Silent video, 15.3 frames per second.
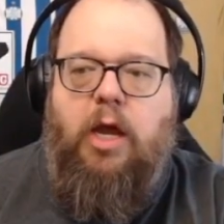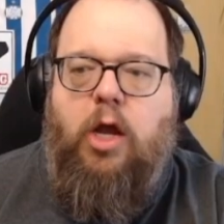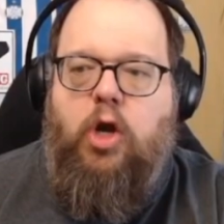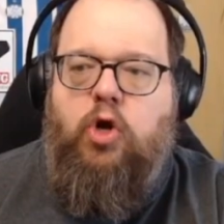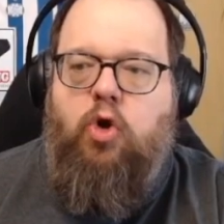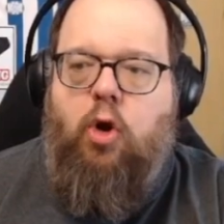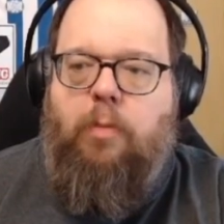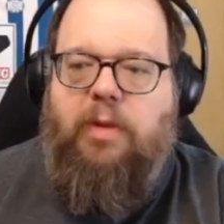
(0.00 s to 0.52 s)

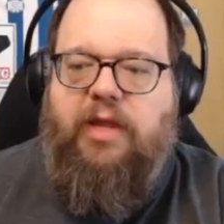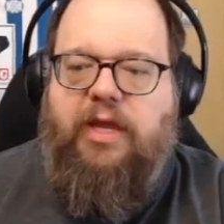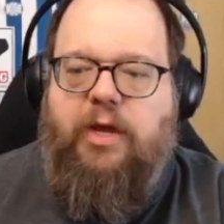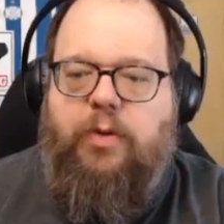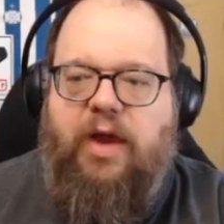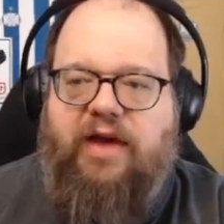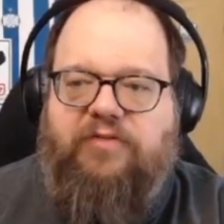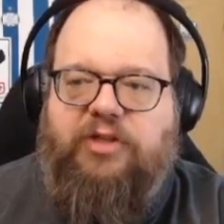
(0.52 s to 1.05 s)
Normally you'd
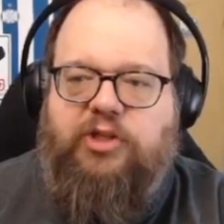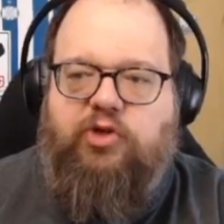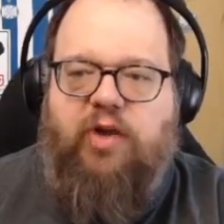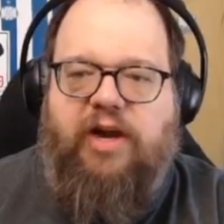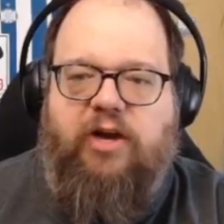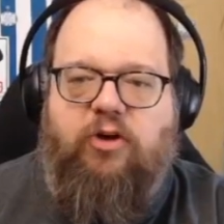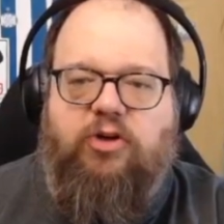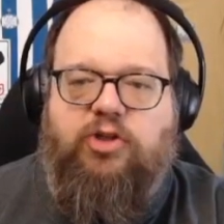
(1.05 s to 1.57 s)
have a
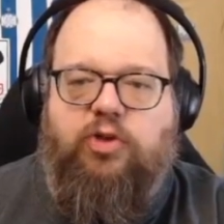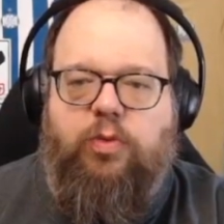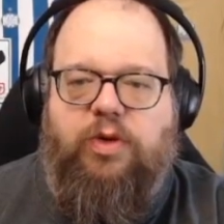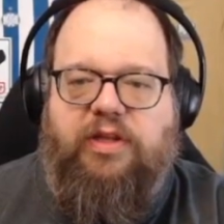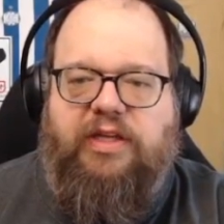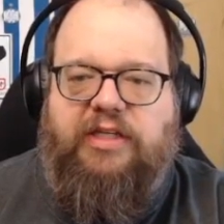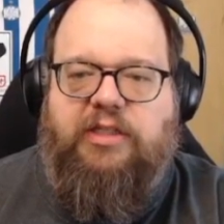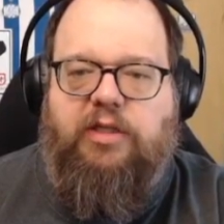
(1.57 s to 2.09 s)
striker to
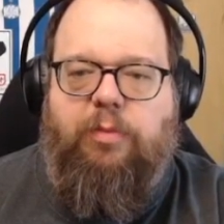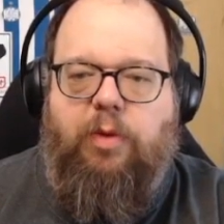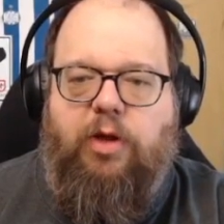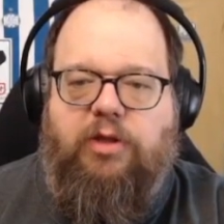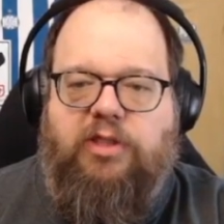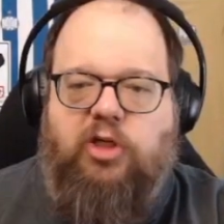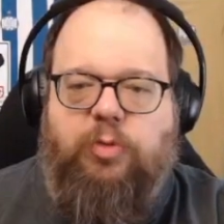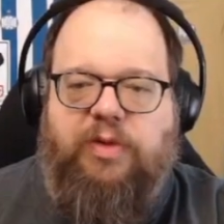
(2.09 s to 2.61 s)
release the ball
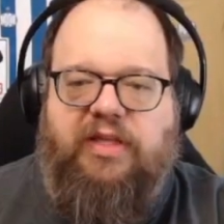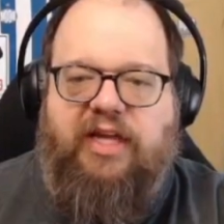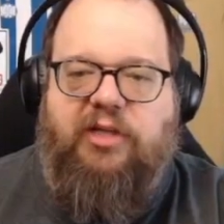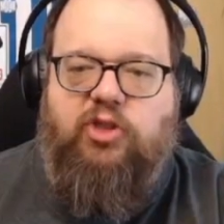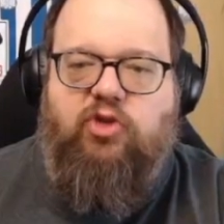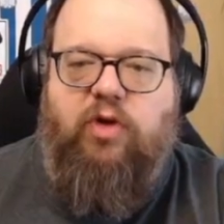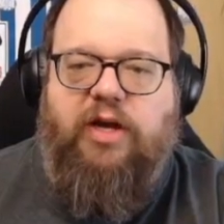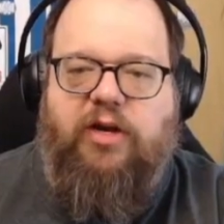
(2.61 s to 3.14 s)
to, but that
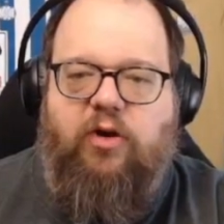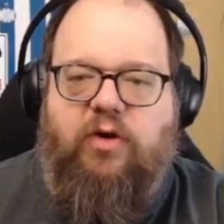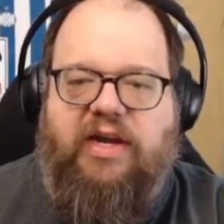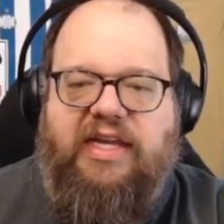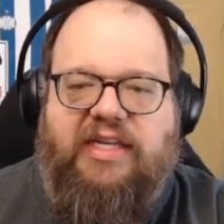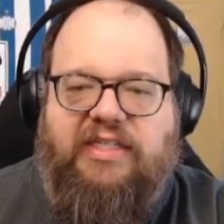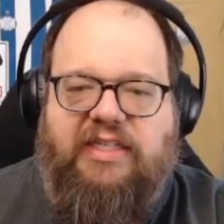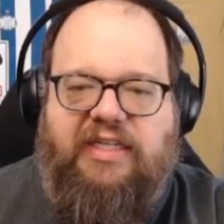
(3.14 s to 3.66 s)
striker
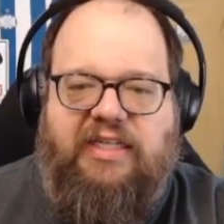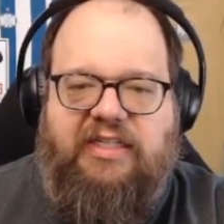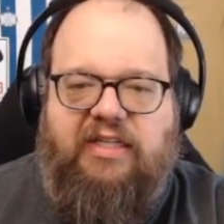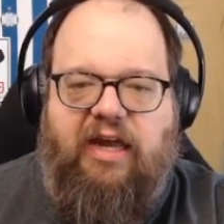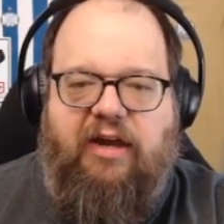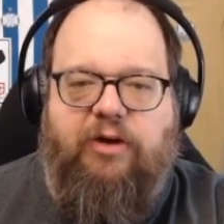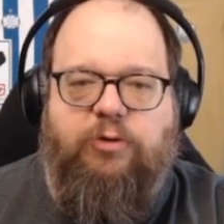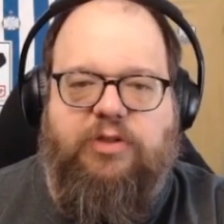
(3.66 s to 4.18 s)
is
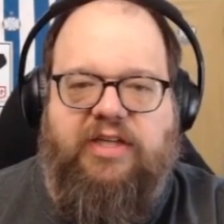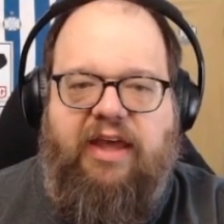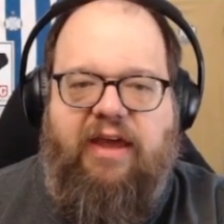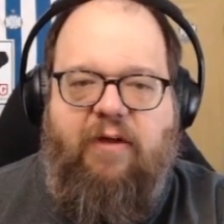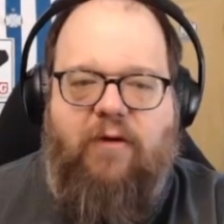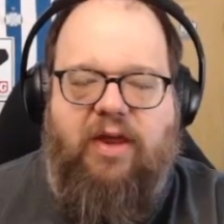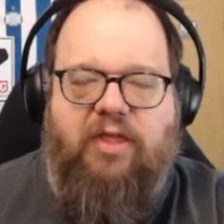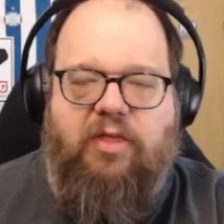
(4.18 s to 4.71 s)
Izak, who's
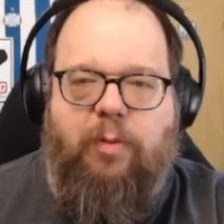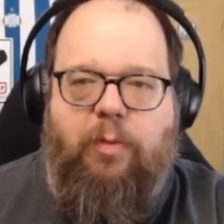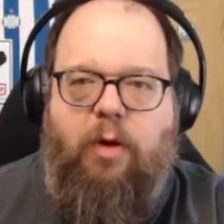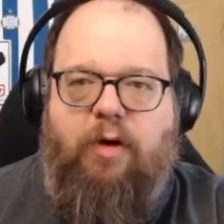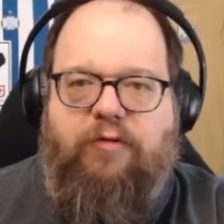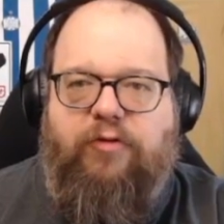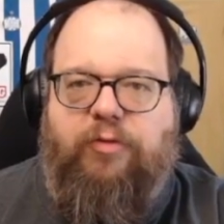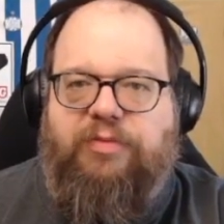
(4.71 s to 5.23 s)
carrying the ball
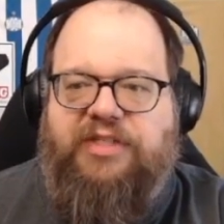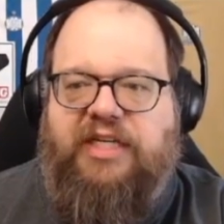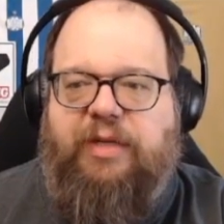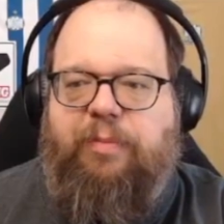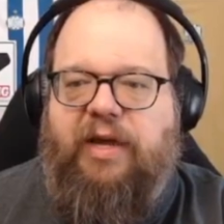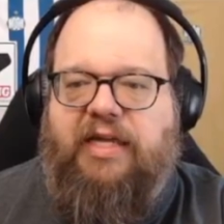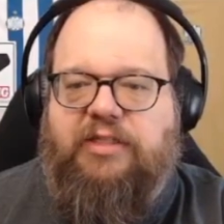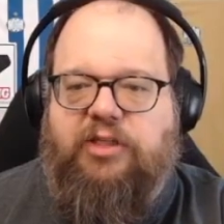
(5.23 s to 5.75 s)
from deep
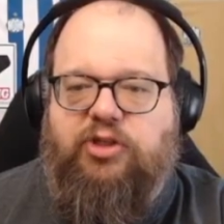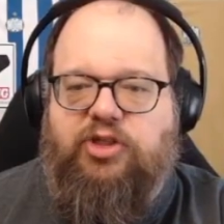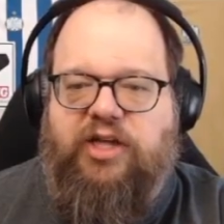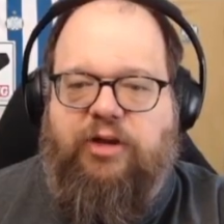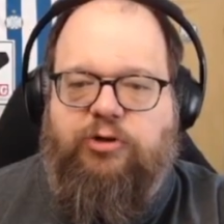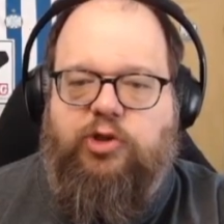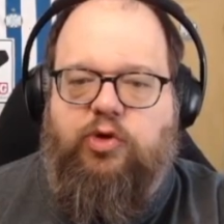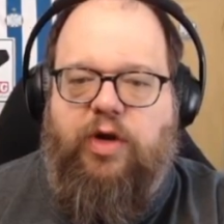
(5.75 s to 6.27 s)
as the
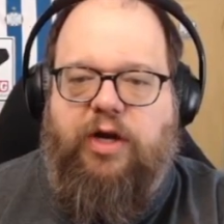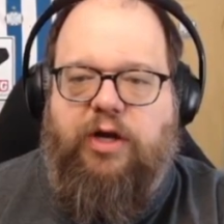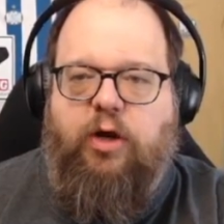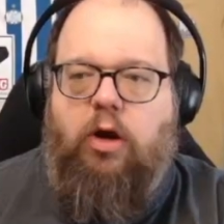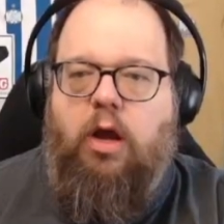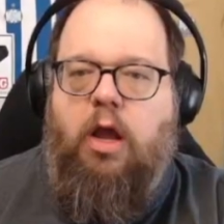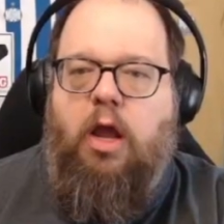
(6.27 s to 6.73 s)
shadow striker.